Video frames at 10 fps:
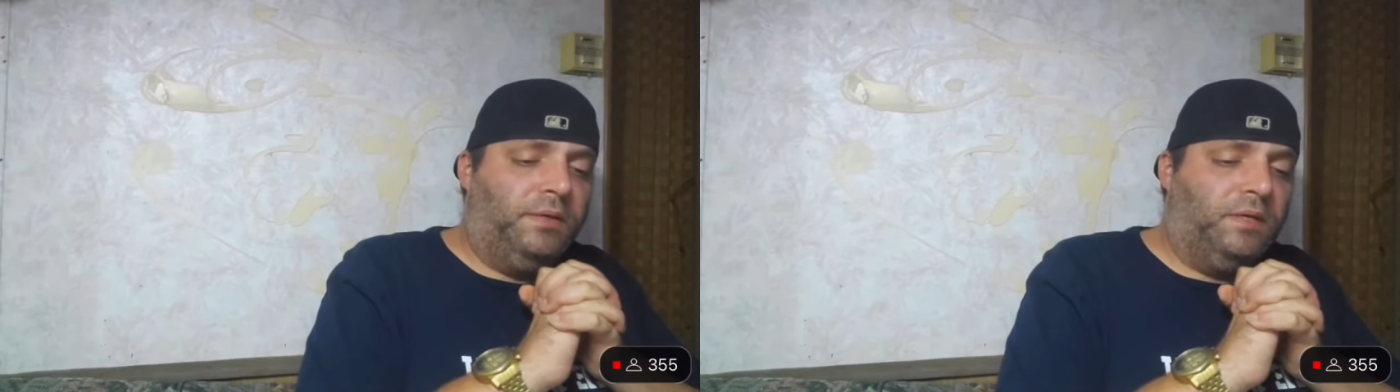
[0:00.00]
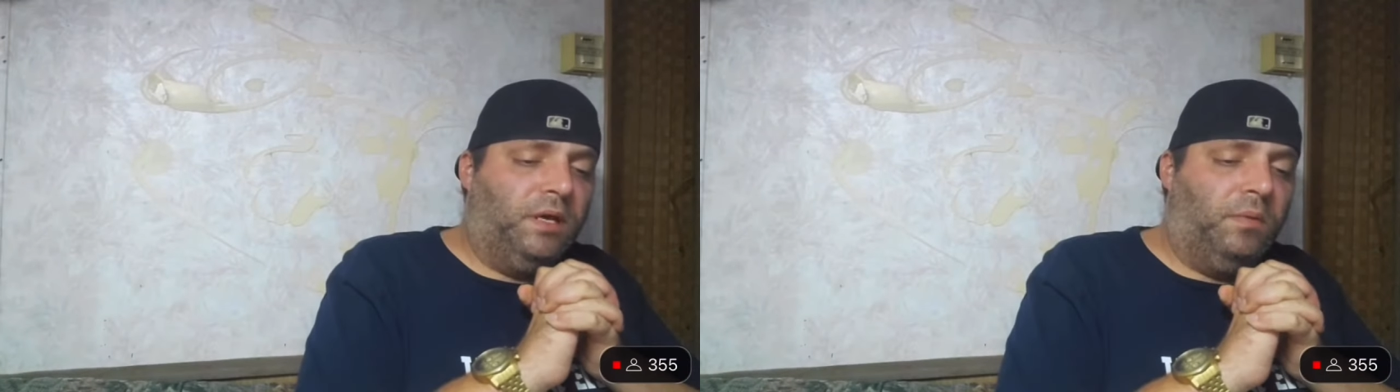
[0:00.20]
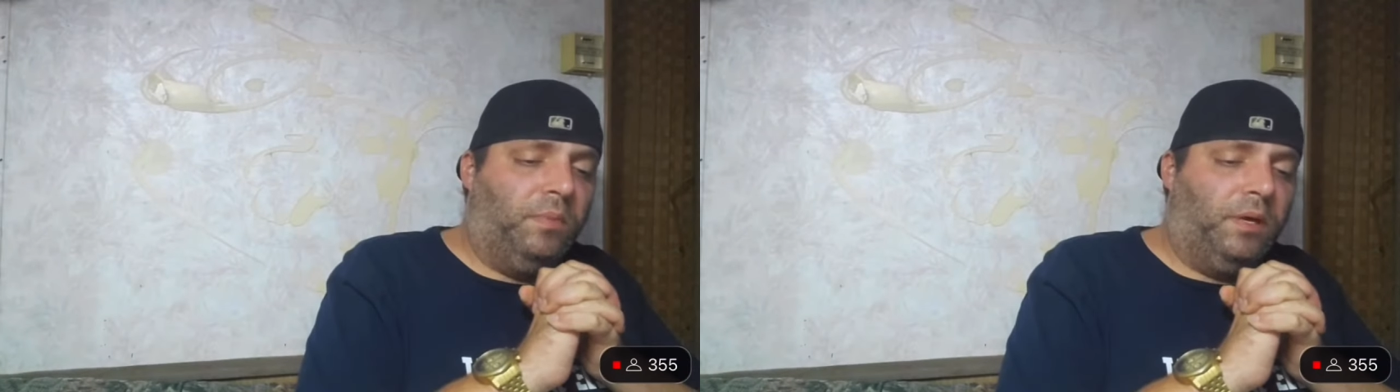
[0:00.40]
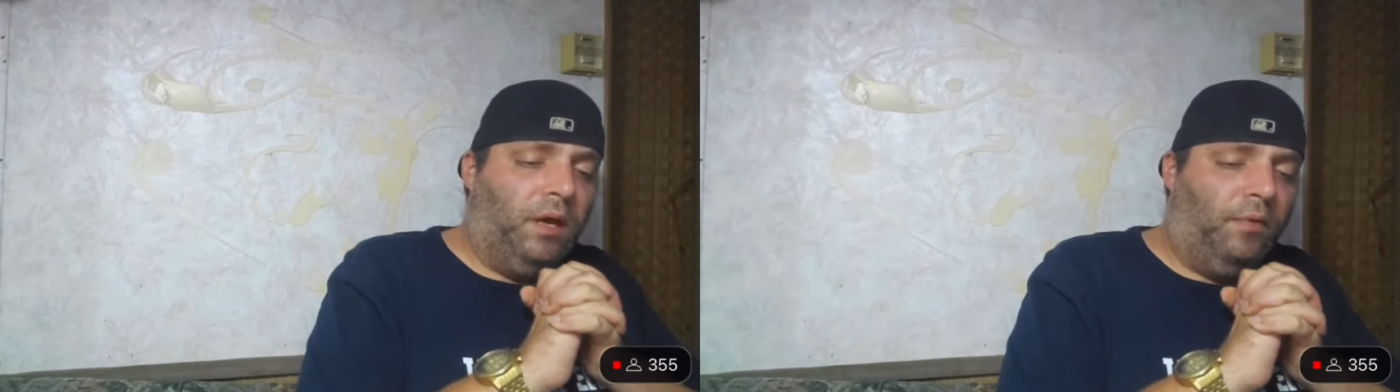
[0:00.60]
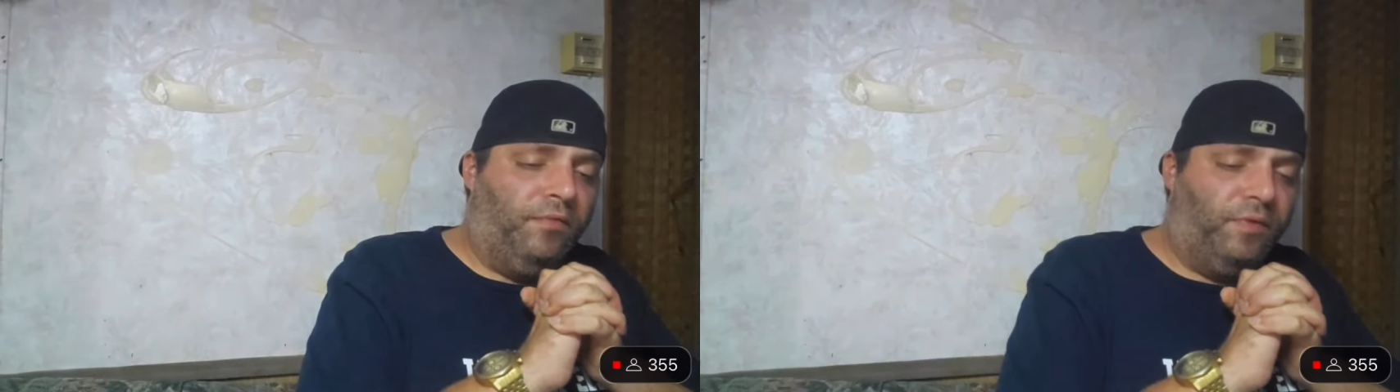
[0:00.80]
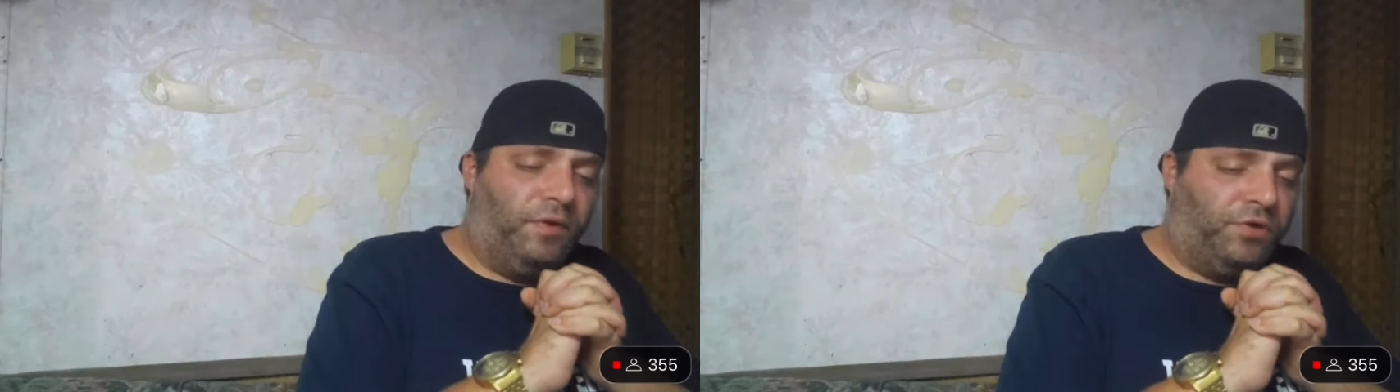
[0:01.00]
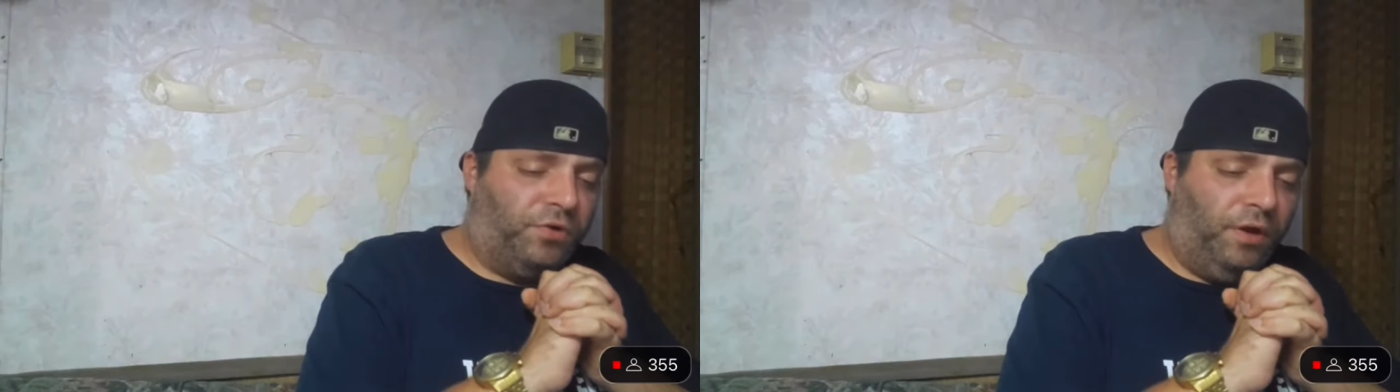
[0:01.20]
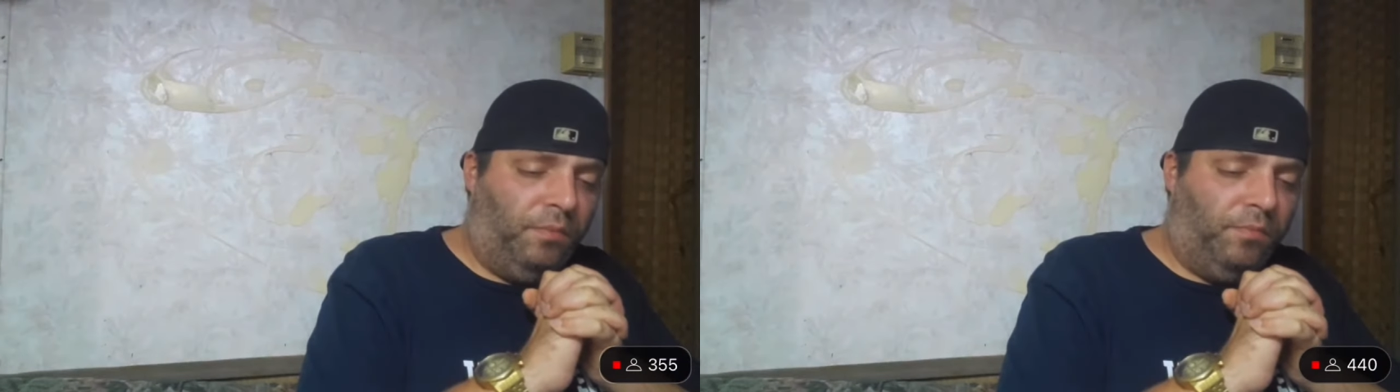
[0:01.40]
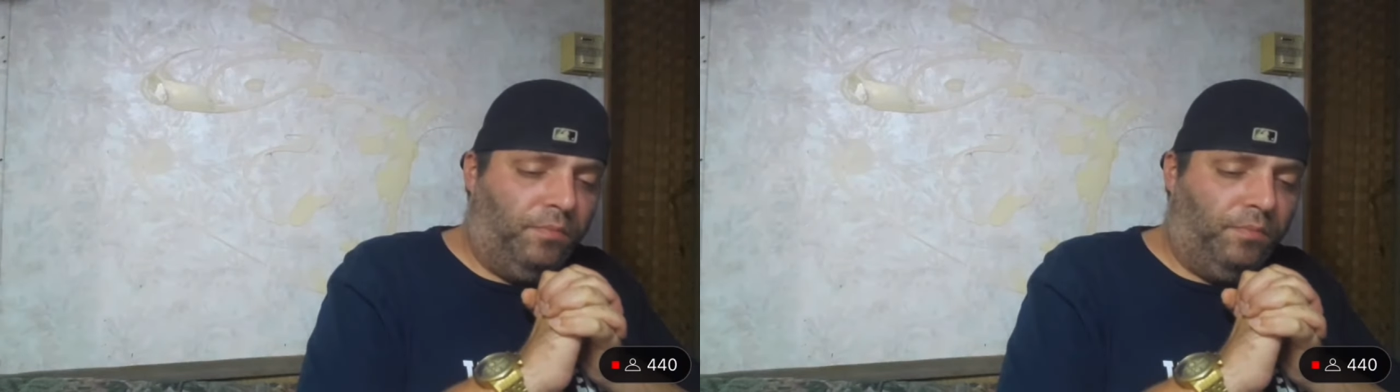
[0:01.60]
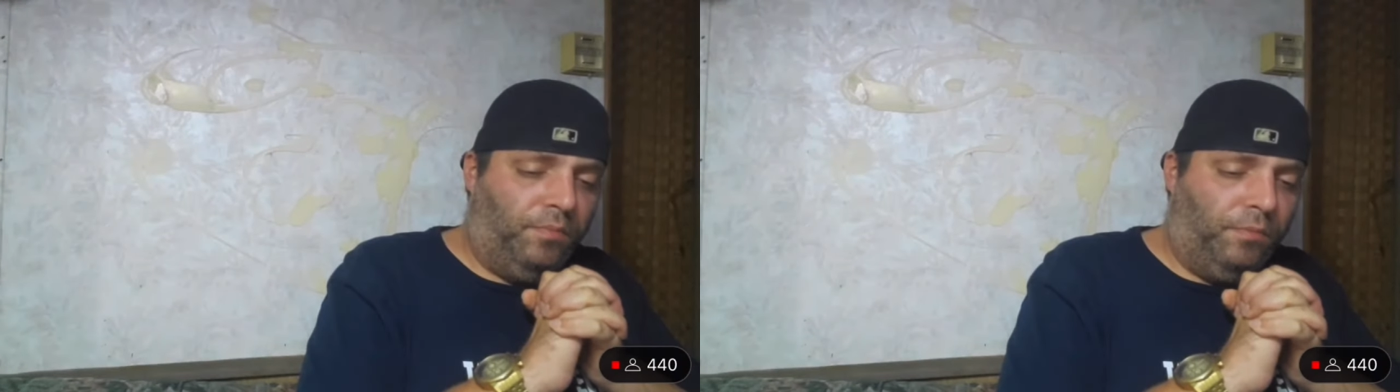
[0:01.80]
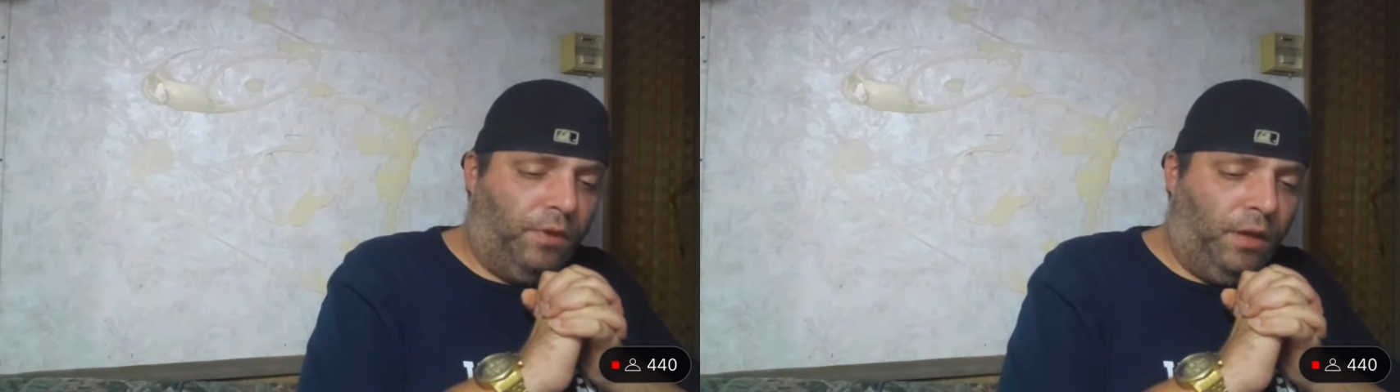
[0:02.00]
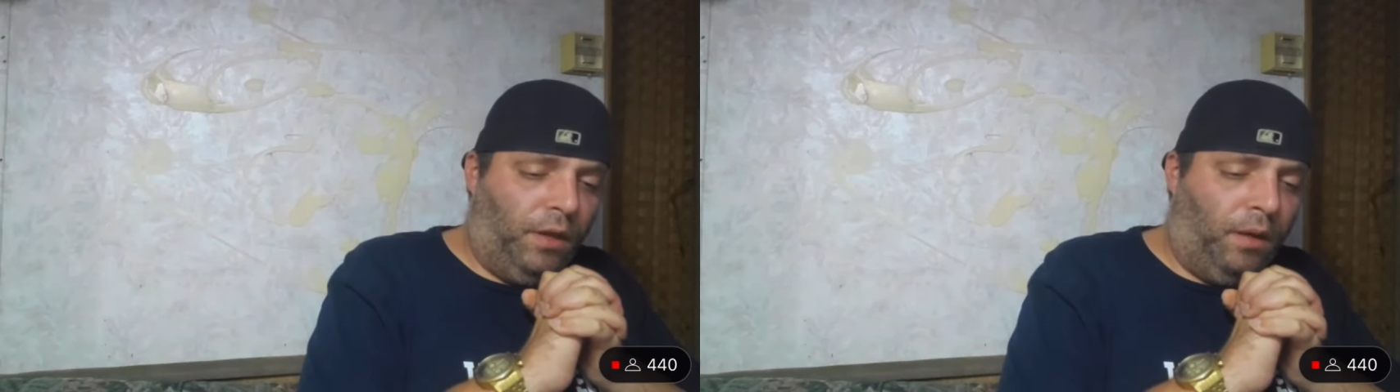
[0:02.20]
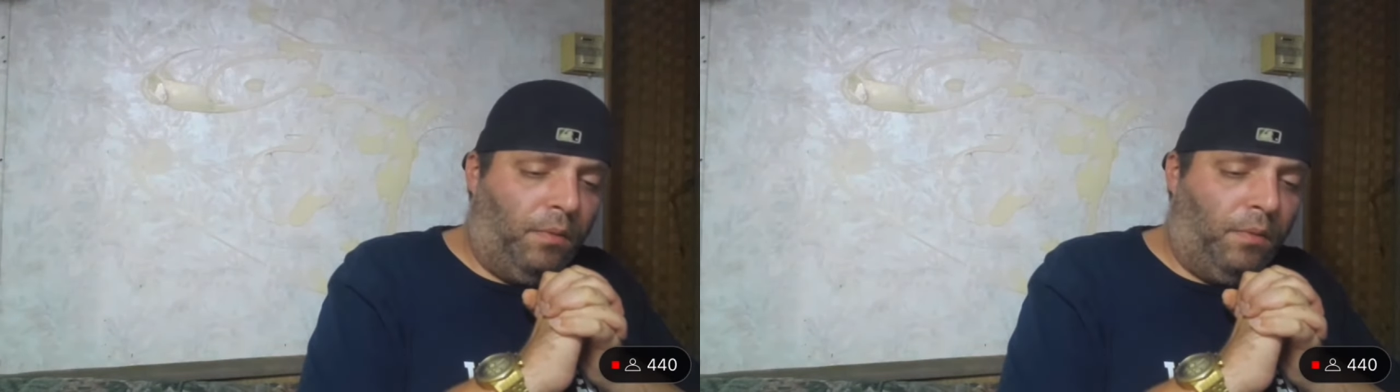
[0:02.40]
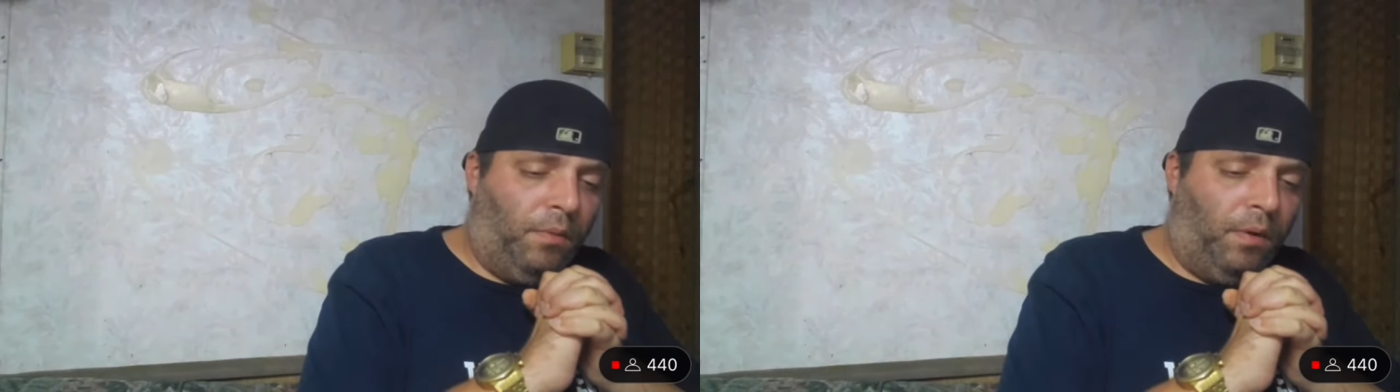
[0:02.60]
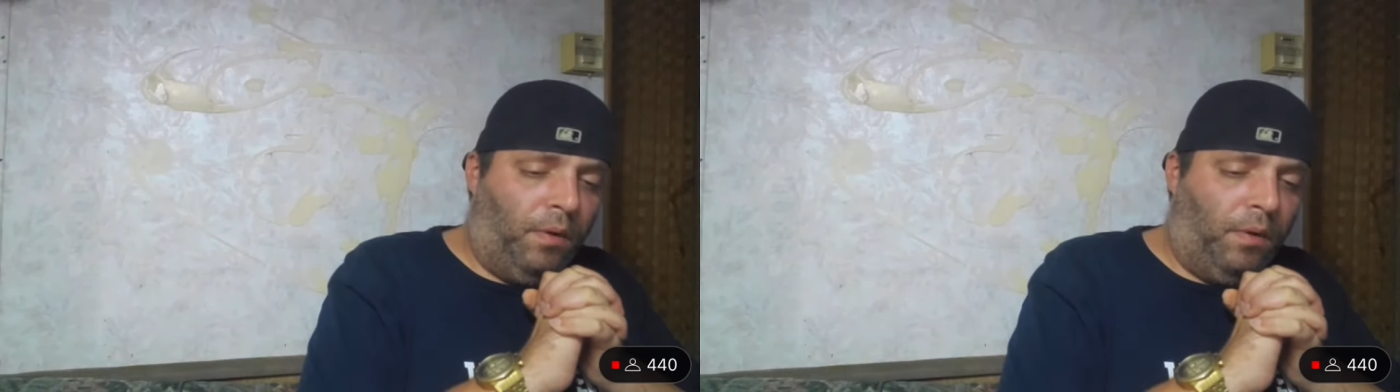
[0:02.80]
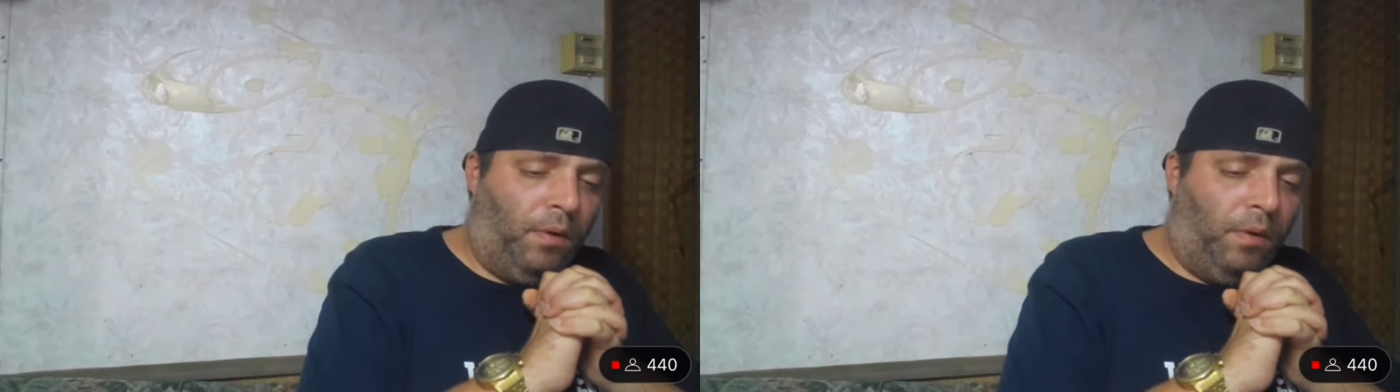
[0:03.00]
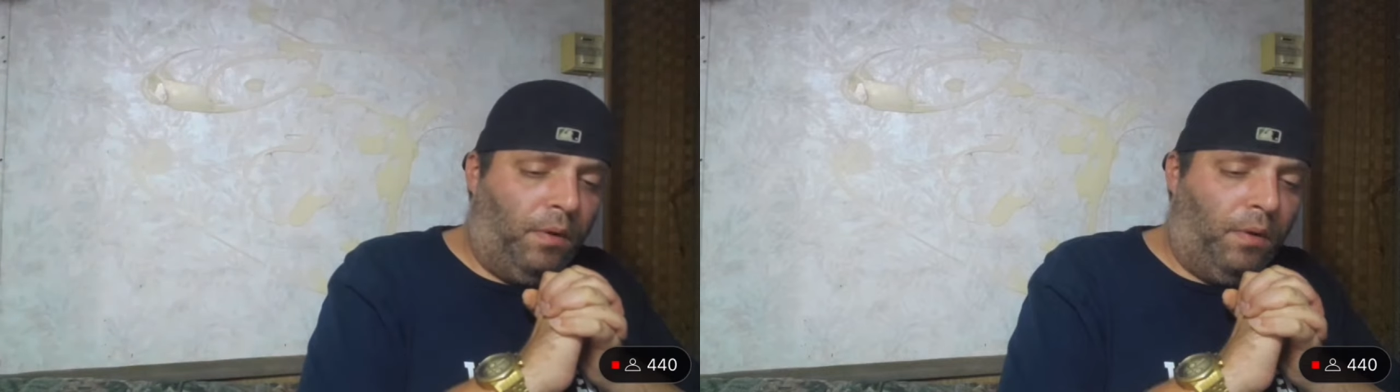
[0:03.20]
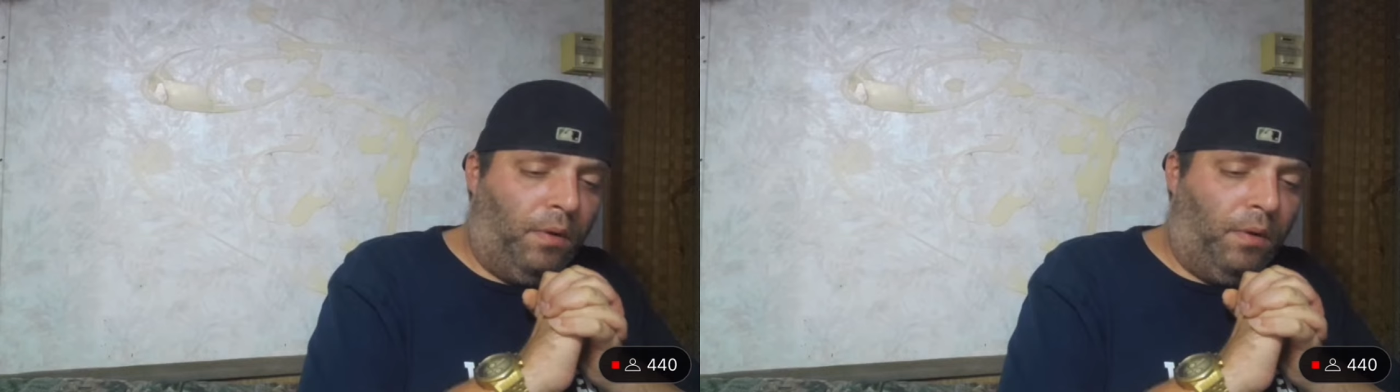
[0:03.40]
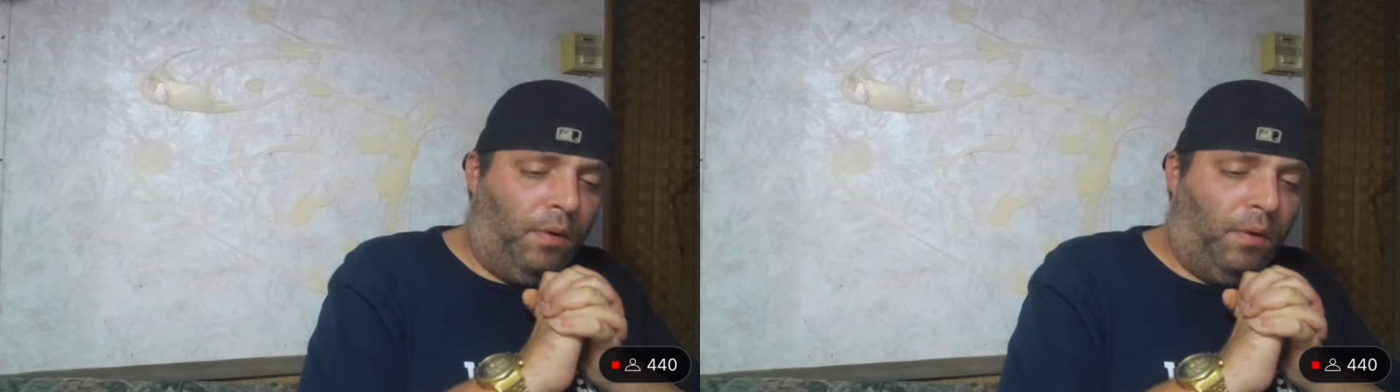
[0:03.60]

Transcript: is going to become from the stream, and I'm all about the content.